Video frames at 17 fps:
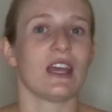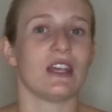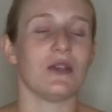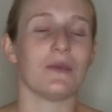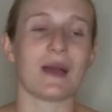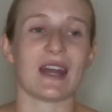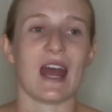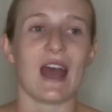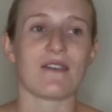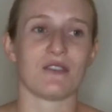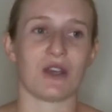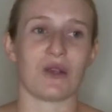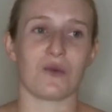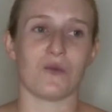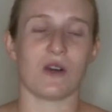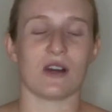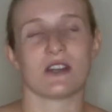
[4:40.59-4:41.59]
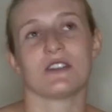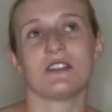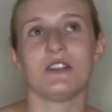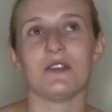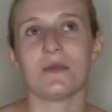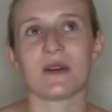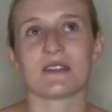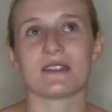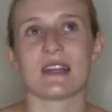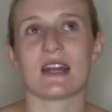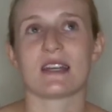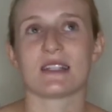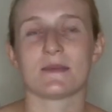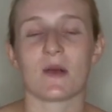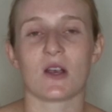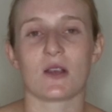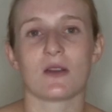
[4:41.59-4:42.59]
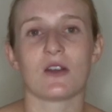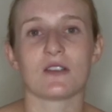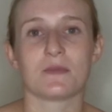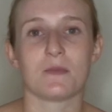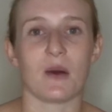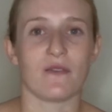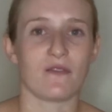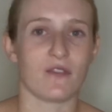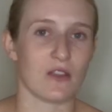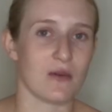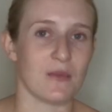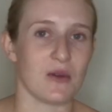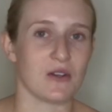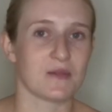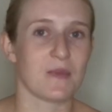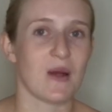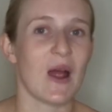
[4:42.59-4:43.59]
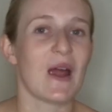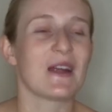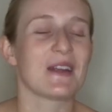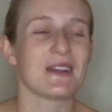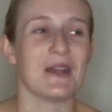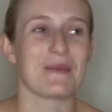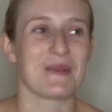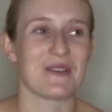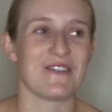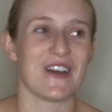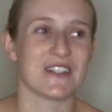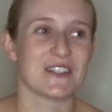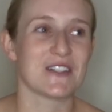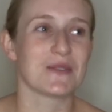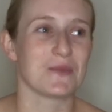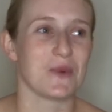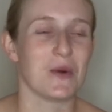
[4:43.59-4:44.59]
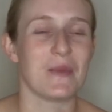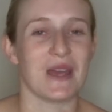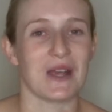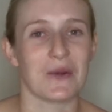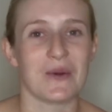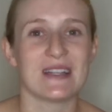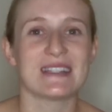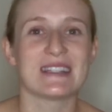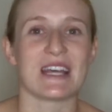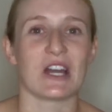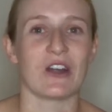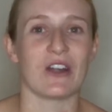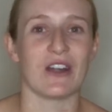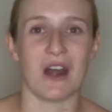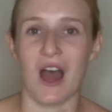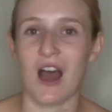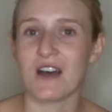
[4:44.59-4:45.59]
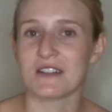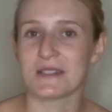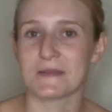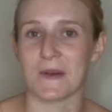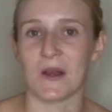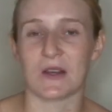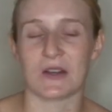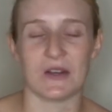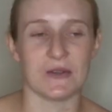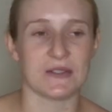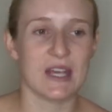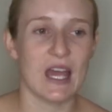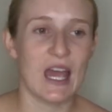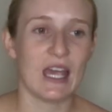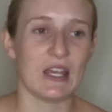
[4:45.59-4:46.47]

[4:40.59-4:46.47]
You might have like 1 or 2 books that has SparkNotes, but for the most part, your professors will pick ones that are not on SparkNotes.